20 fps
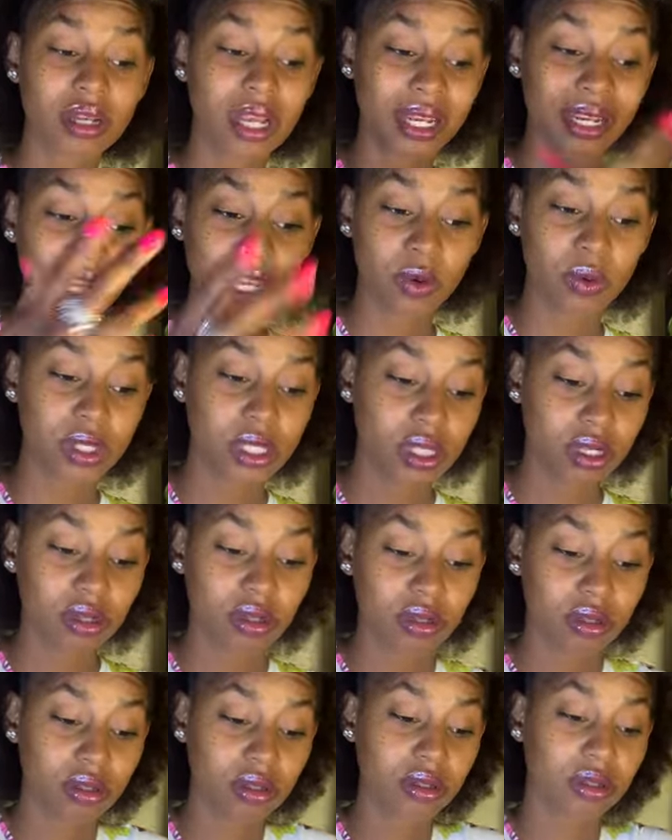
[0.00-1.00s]
connect with
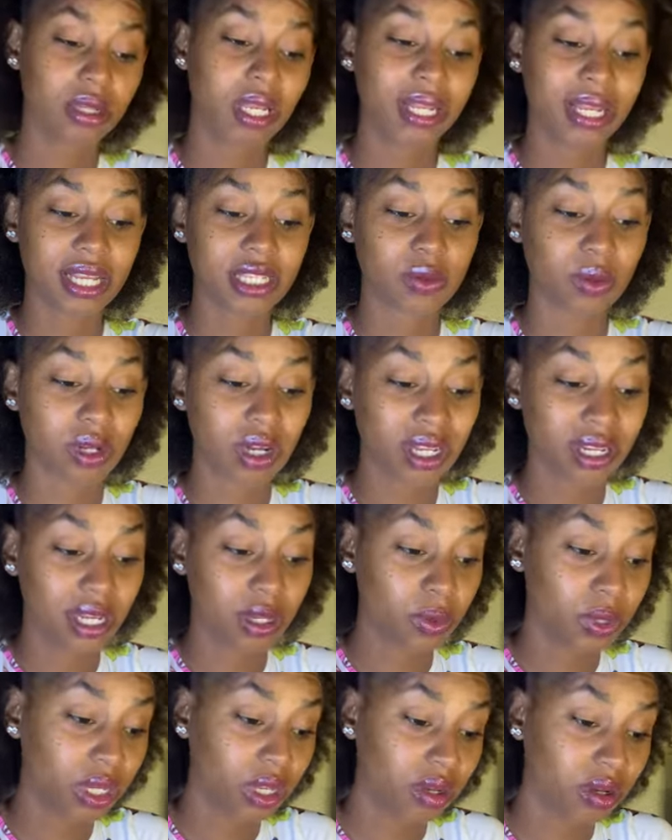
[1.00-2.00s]
you, then that's what
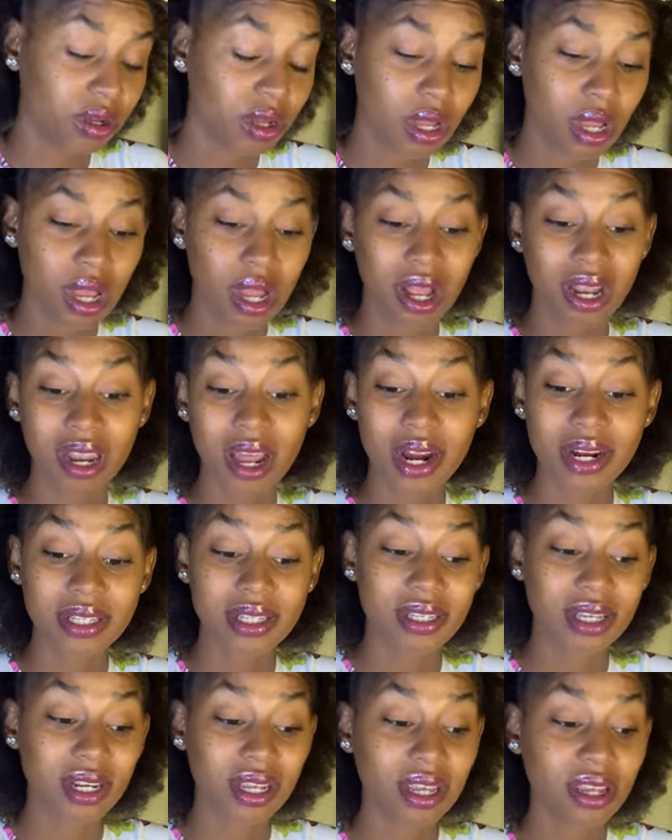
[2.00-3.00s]
connect with you.
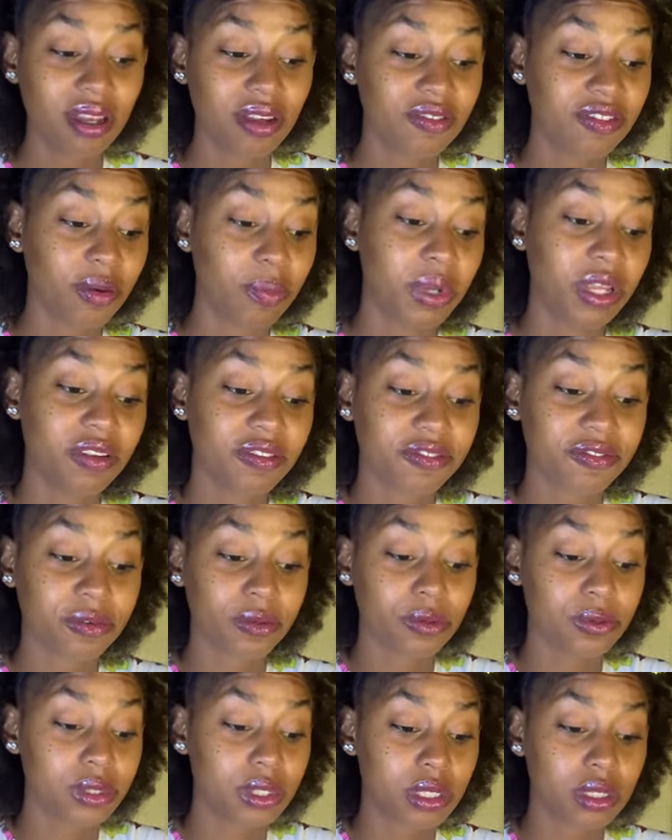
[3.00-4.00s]
Larceny, forbidden
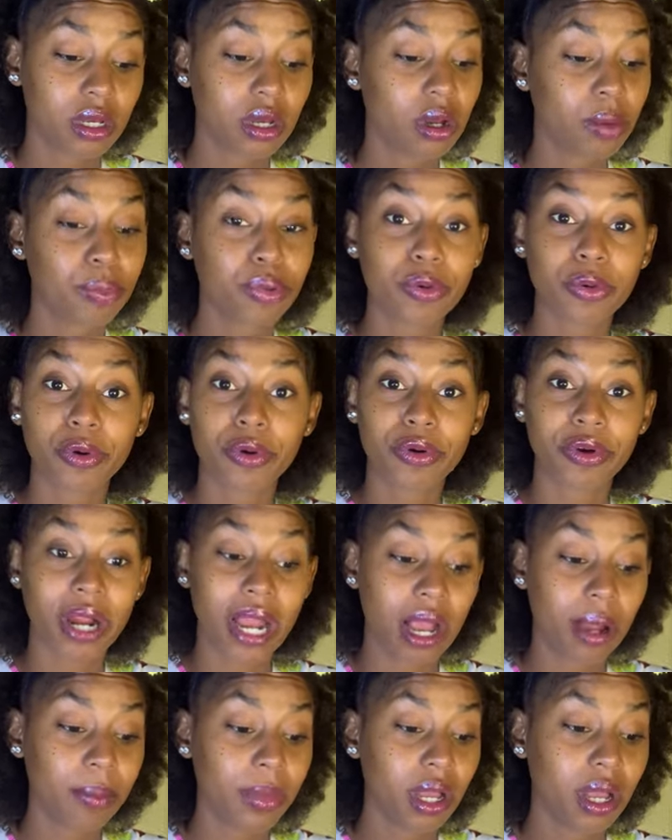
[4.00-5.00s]
fruit,
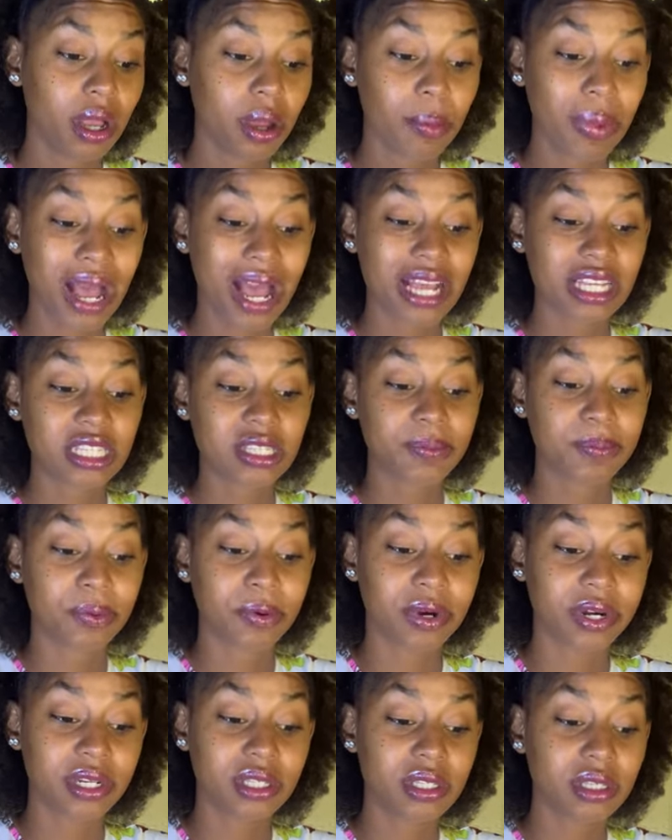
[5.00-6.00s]
program,
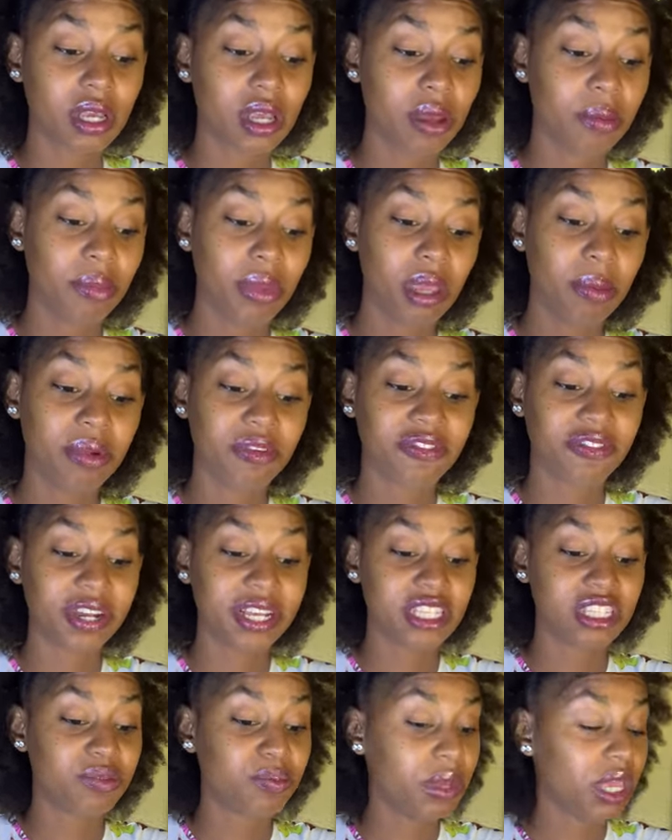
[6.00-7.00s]
passport, maybe
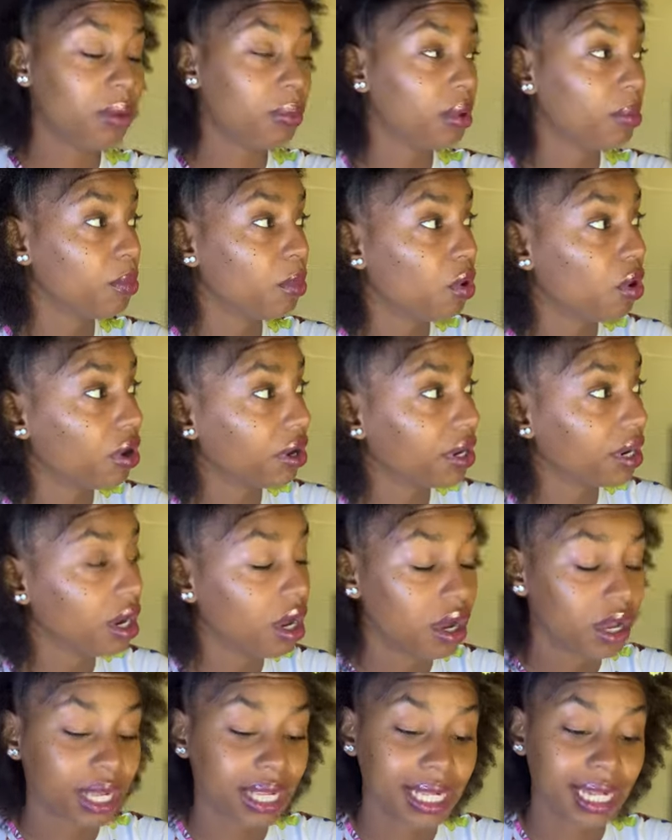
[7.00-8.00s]
friends, maybe
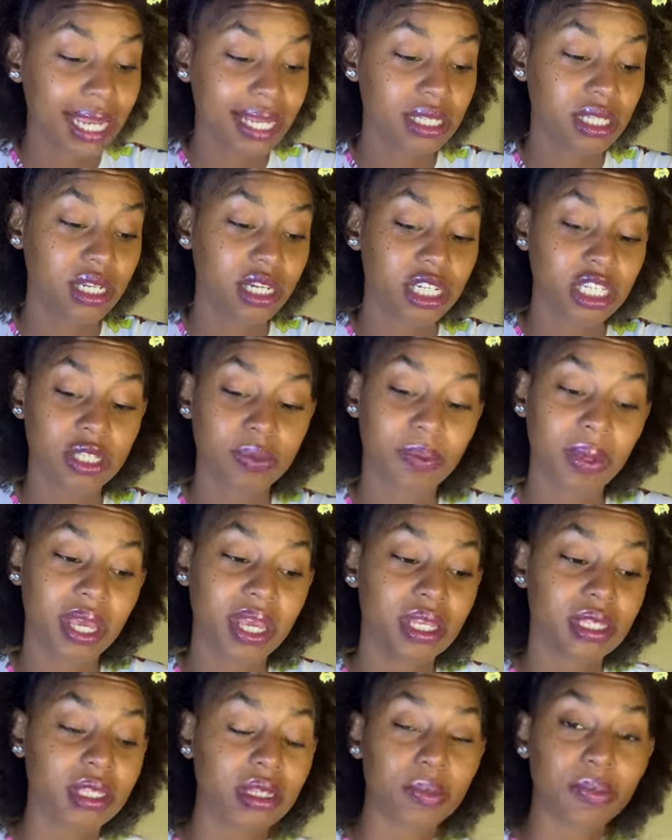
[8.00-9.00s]
more, cleanse your
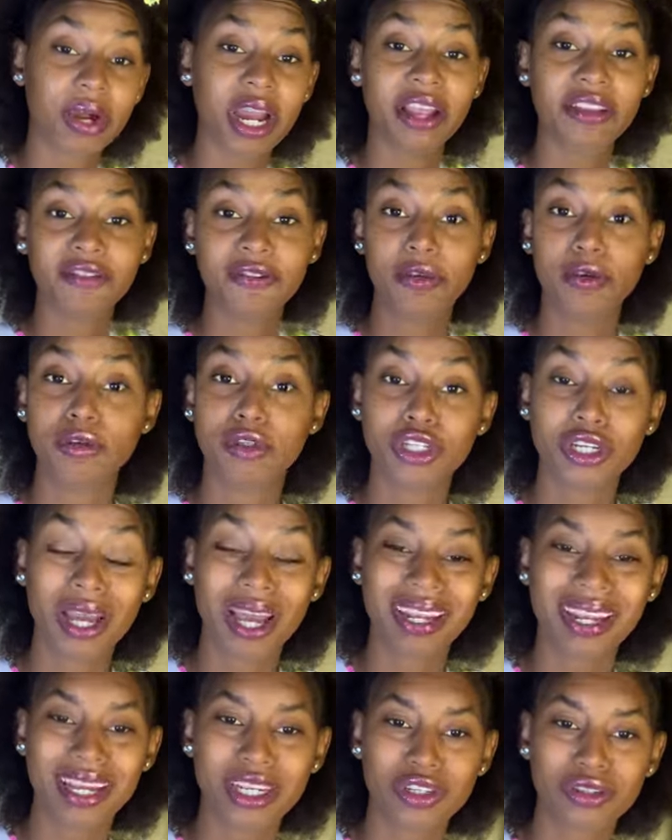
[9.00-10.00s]
space, bright future,
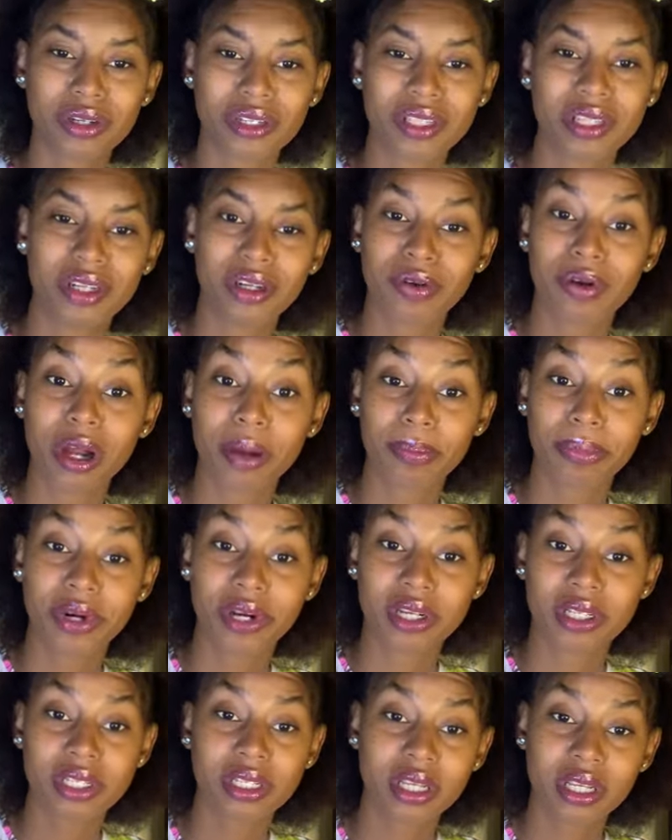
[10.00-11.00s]
and I trusted the wrong
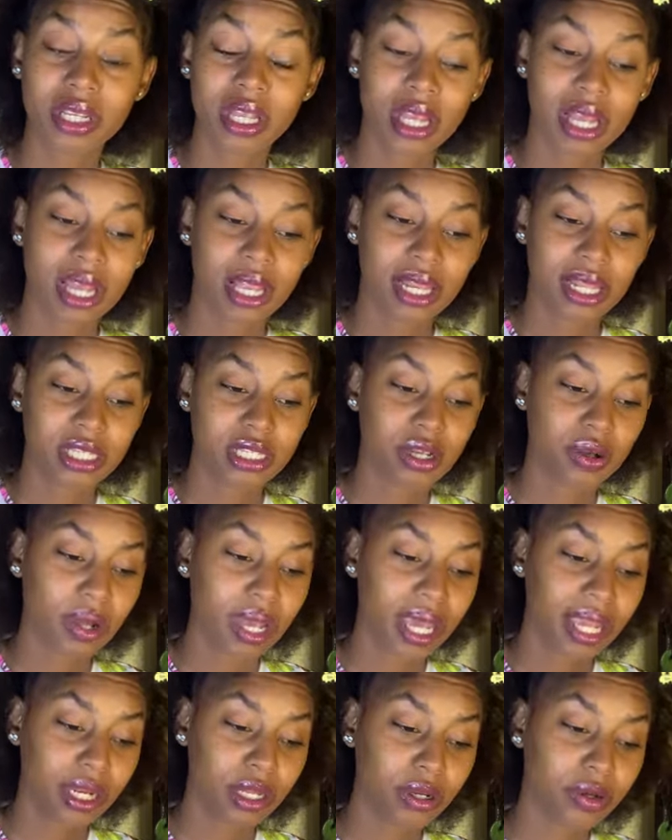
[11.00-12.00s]
person. Let's go
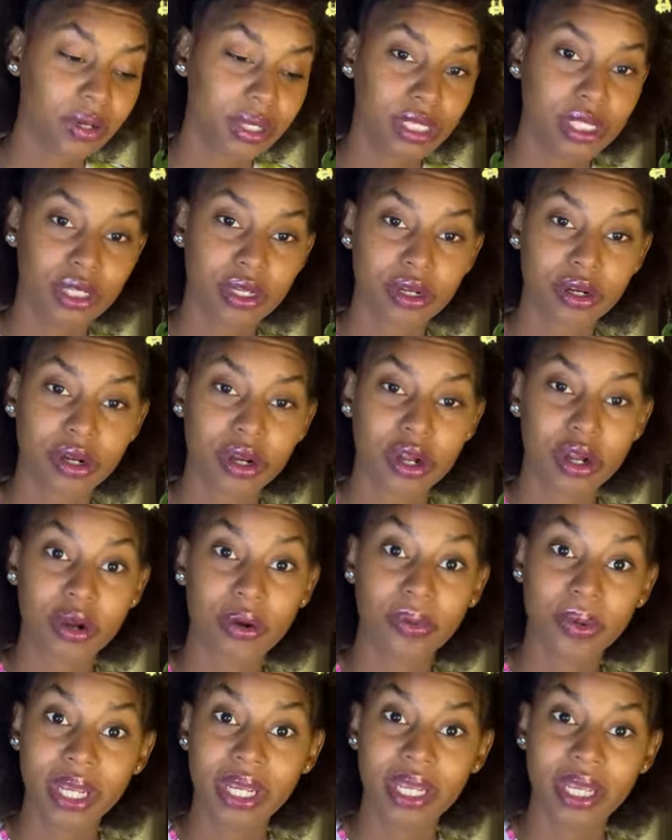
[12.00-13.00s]
ahead and go into your
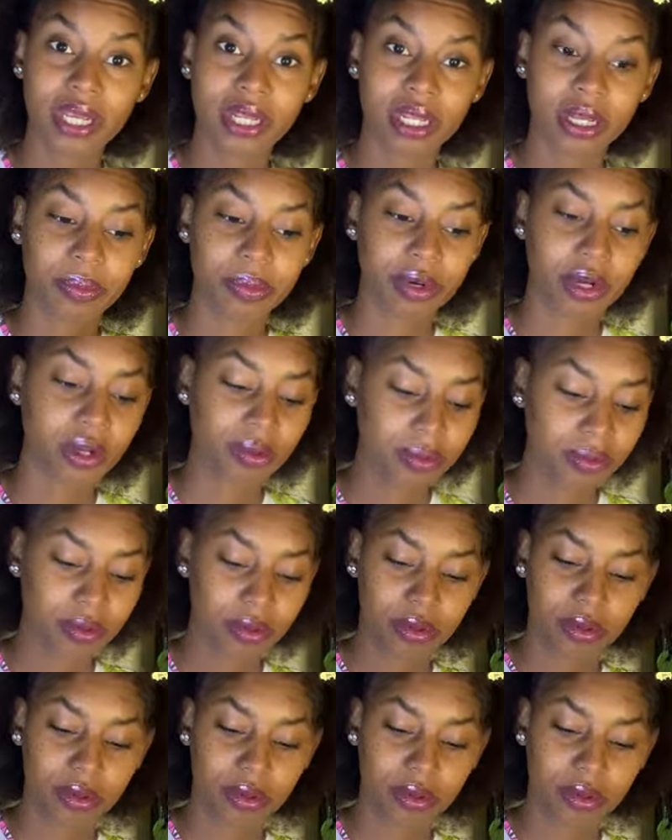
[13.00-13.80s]
reading, Libra.